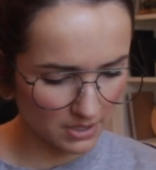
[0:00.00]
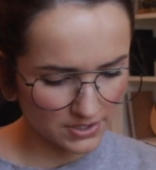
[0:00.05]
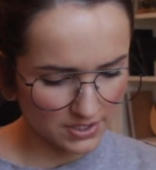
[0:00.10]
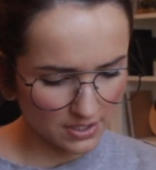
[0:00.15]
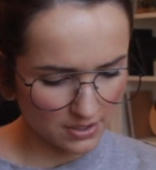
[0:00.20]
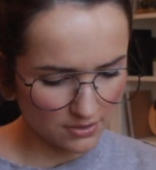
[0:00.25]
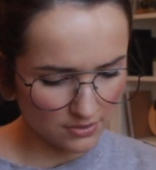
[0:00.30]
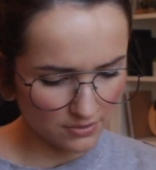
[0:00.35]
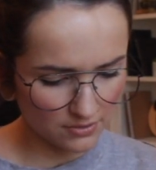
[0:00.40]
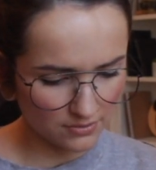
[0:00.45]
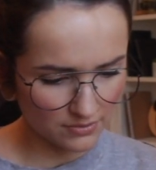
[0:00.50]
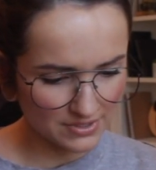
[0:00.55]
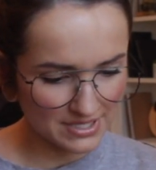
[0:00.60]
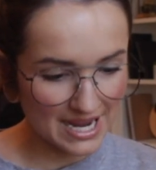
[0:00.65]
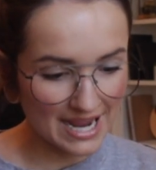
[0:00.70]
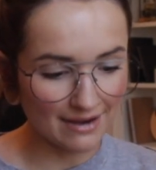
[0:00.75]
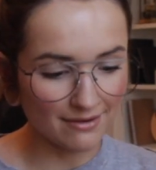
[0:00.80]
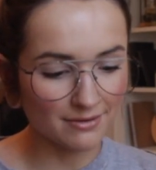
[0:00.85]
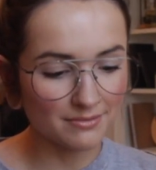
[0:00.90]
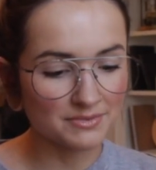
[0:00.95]
So
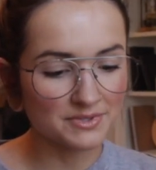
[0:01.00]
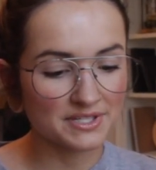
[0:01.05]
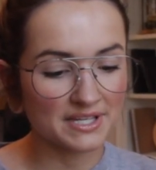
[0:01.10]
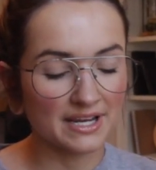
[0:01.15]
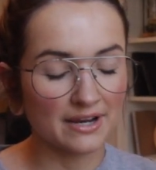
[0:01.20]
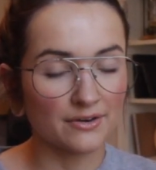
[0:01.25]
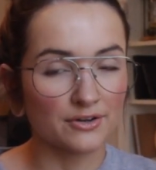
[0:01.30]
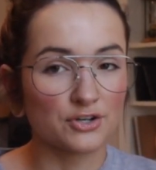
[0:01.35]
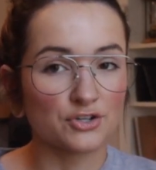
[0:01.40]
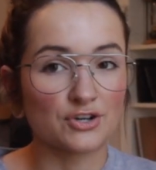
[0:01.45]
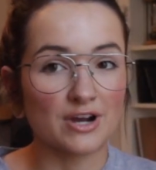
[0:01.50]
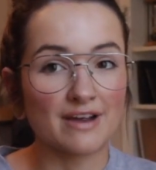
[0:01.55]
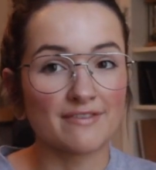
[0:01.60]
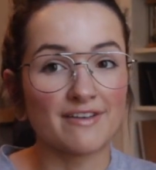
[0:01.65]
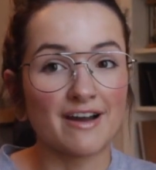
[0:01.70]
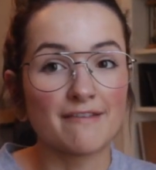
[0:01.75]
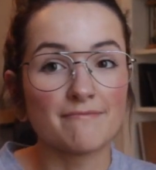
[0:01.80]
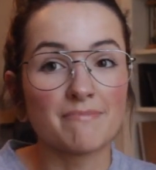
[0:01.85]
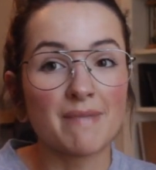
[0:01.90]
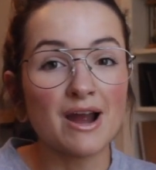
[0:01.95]
now I'm scared to try
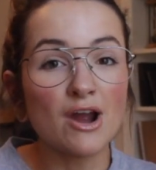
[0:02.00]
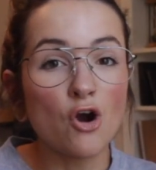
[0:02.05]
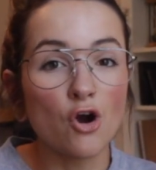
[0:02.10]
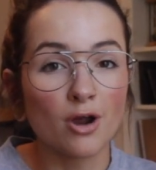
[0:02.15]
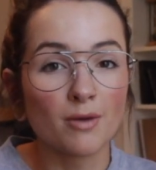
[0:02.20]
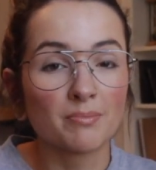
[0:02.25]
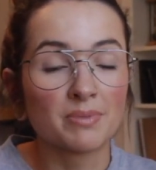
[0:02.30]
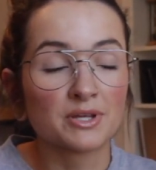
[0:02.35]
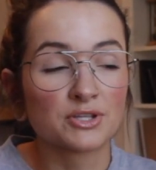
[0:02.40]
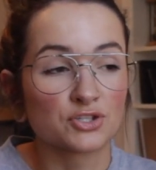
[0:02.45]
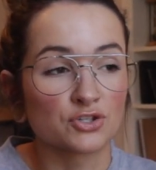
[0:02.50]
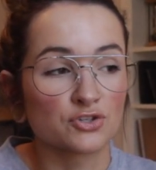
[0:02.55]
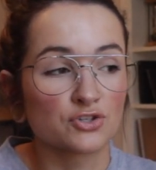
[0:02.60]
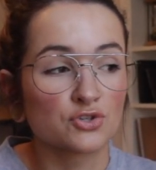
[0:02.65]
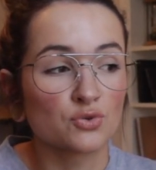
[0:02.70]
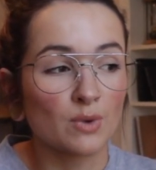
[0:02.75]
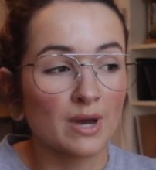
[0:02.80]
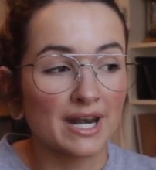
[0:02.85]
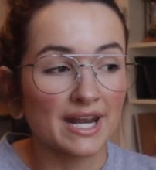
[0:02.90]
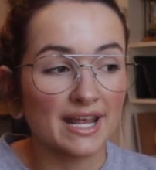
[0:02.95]
5. My armpits are
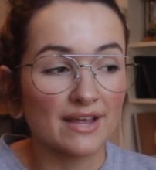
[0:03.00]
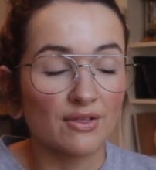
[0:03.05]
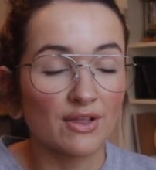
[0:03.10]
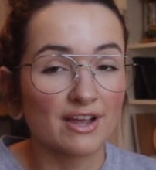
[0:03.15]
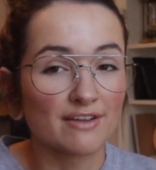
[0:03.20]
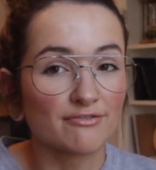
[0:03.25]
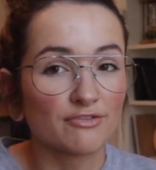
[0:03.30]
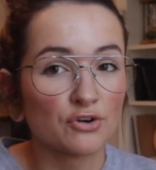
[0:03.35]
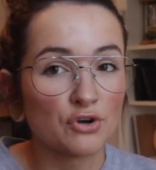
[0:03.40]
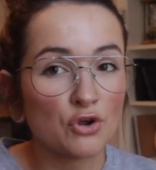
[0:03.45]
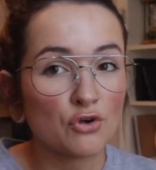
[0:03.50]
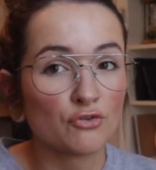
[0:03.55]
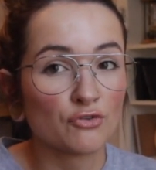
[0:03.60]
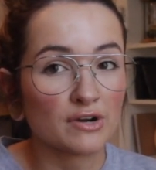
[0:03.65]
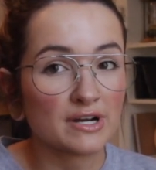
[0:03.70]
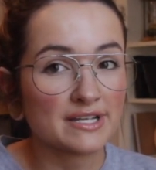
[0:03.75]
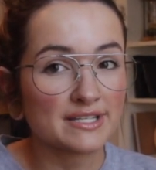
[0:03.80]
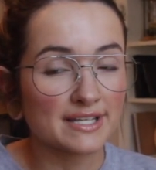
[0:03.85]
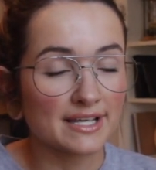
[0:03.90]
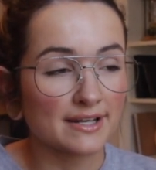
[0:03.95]
sweaty, like for no
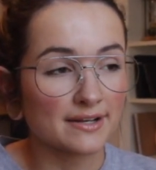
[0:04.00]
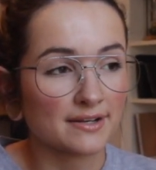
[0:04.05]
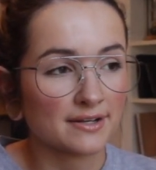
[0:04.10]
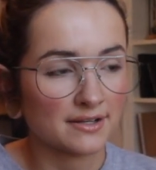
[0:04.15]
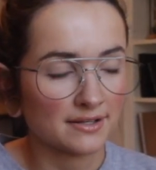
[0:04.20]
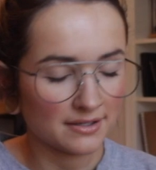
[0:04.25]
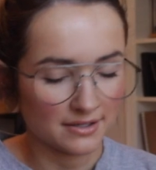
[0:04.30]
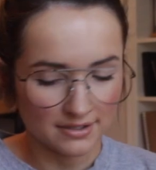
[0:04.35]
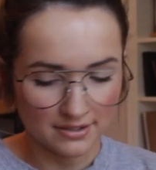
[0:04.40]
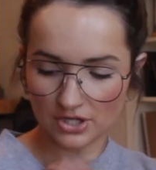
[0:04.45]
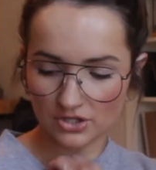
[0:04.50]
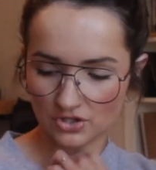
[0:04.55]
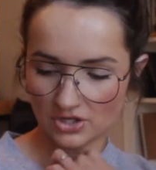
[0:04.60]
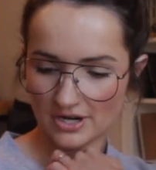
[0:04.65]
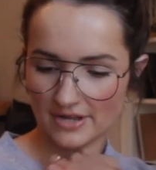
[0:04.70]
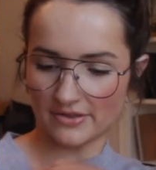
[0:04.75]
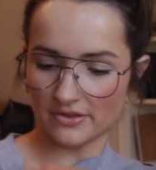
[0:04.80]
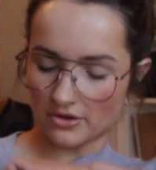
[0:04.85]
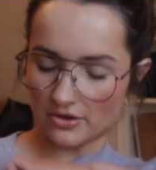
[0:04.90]
reason. Should I try